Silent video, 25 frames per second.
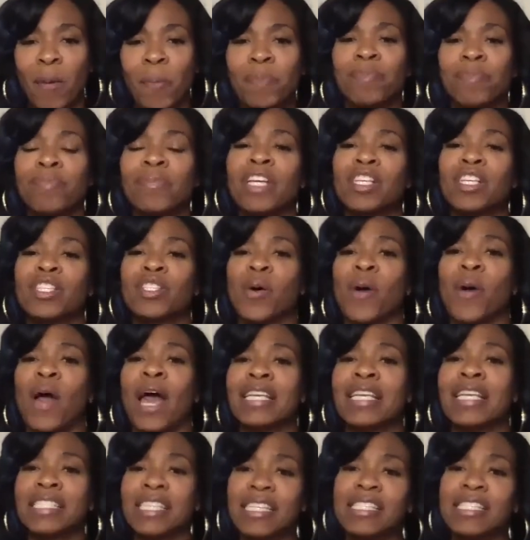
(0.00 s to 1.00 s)
So as I
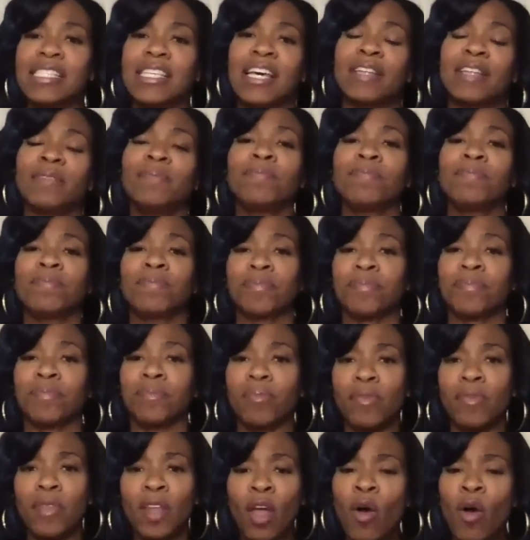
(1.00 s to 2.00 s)
said,
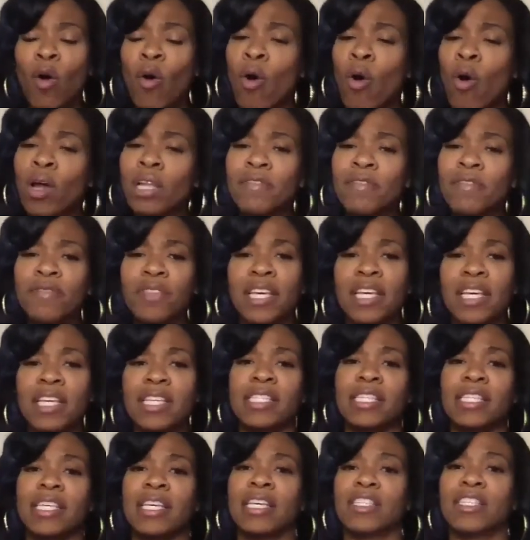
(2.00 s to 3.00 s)
all of this
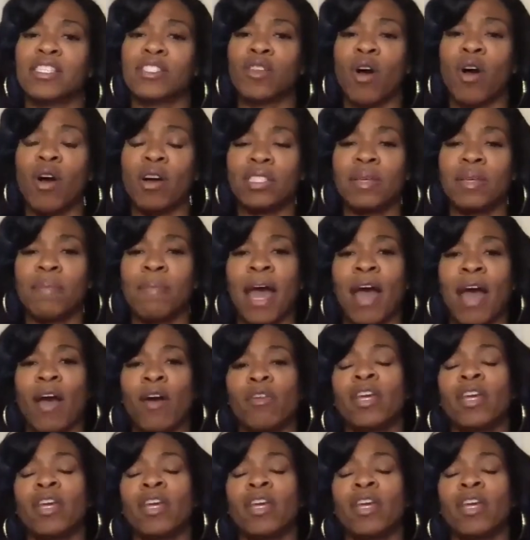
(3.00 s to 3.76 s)
is talked about